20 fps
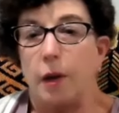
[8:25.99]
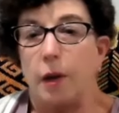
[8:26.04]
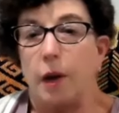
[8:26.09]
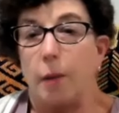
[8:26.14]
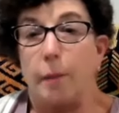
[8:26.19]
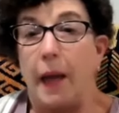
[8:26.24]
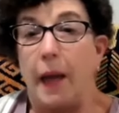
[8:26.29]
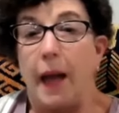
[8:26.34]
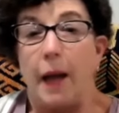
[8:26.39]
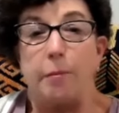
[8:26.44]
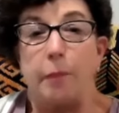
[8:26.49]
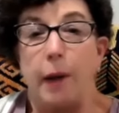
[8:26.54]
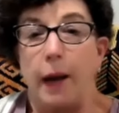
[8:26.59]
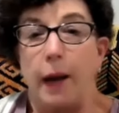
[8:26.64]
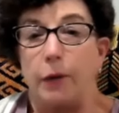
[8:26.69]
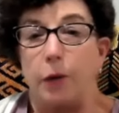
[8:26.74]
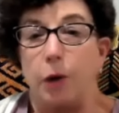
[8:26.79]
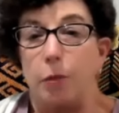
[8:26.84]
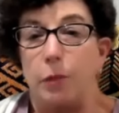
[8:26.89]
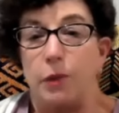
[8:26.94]
a bad
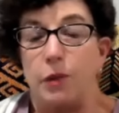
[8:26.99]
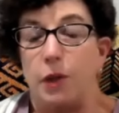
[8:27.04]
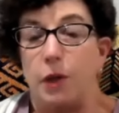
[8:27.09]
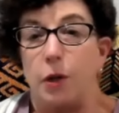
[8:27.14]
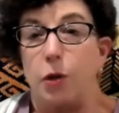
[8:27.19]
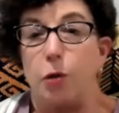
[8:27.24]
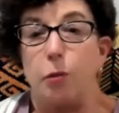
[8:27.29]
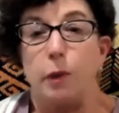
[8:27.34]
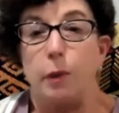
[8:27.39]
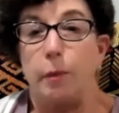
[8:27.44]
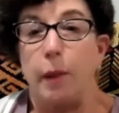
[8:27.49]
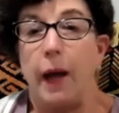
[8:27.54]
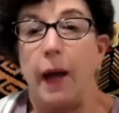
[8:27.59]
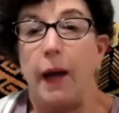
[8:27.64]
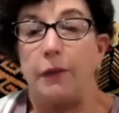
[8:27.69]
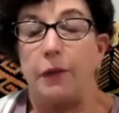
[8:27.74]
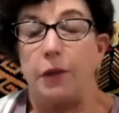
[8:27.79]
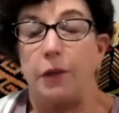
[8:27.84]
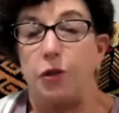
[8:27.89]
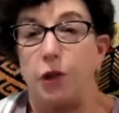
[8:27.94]
microbe? Is it a human
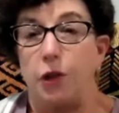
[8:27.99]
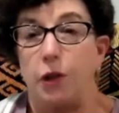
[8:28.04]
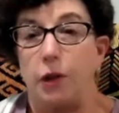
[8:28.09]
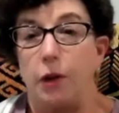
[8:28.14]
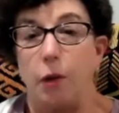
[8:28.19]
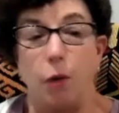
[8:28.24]
pathogen?